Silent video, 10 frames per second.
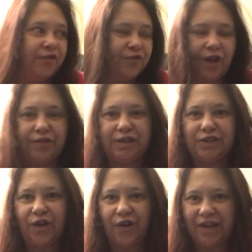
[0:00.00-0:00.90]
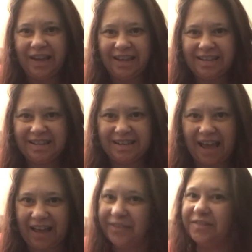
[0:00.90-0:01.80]
Very tired
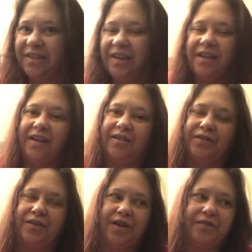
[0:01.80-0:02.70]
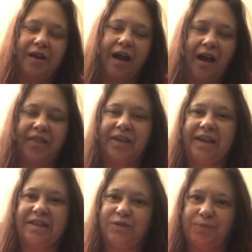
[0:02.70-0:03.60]
now, although I think
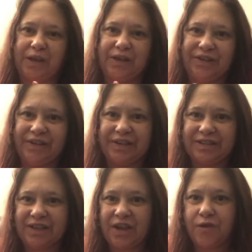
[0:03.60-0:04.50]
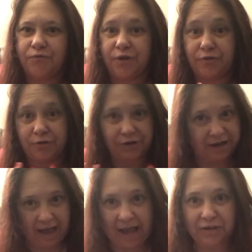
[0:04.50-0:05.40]
it's because we've
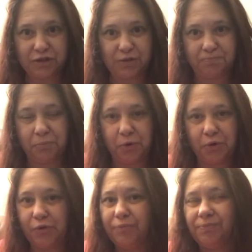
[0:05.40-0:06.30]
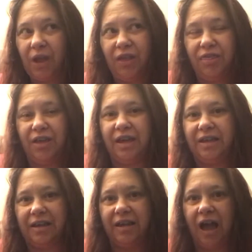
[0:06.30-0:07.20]
relaxed more I
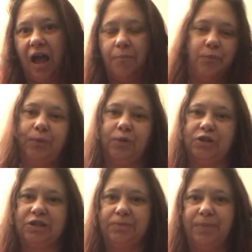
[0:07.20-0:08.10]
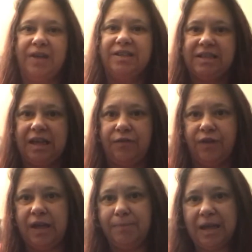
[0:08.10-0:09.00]
think. We watched a bit of
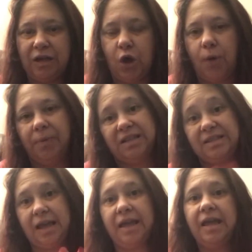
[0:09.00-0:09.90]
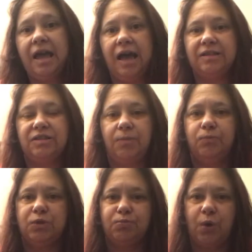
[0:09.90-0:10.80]
TV, me and hubby. I say our son
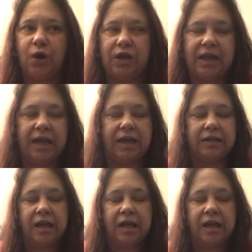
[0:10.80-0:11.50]
was working.